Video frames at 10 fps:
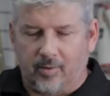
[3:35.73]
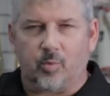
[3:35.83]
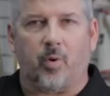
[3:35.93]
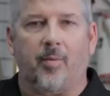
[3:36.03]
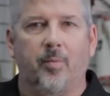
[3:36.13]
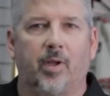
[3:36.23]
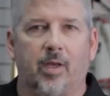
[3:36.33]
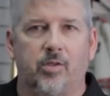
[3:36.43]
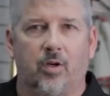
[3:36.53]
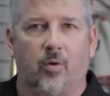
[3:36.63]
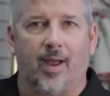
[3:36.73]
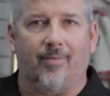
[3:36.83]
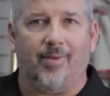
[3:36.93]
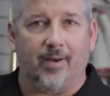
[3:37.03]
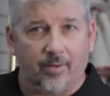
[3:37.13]
It's probably because you don't
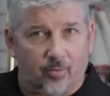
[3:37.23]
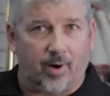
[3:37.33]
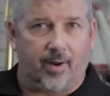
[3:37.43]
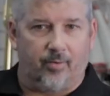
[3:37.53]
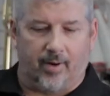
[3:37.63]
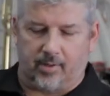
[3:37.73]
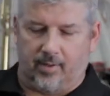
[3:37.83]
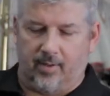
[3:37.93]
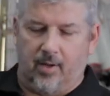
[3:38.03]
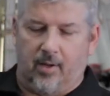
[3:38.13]
have that in the right direction.